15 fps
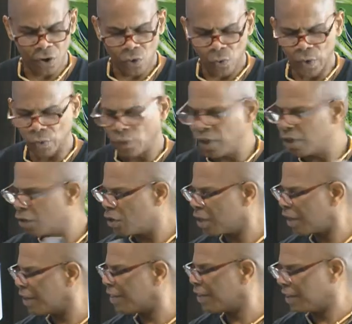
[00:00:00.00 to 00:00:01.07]
When we look
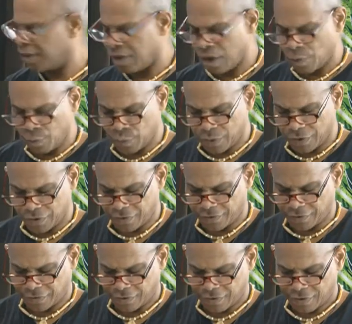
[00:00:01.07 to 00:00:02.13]
at the
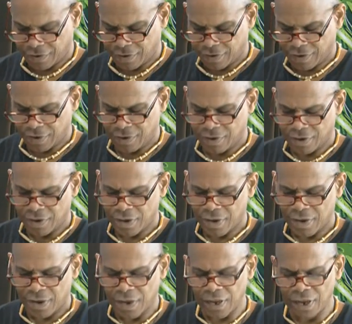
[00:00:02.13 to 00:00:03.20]
numbers
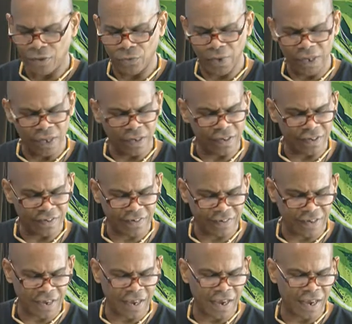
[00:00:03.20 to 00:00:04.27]
and we
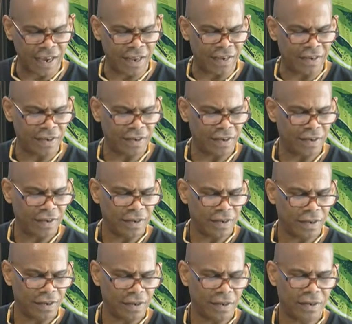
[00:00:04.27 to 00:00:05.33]
understand
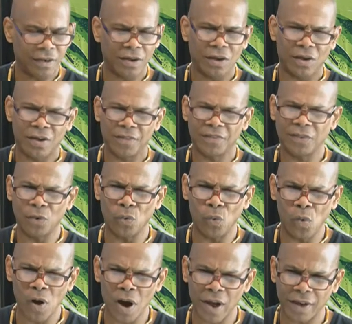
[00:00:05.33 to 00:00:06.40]
the
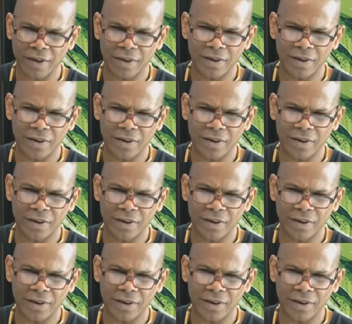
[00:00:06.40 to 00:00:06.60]
one,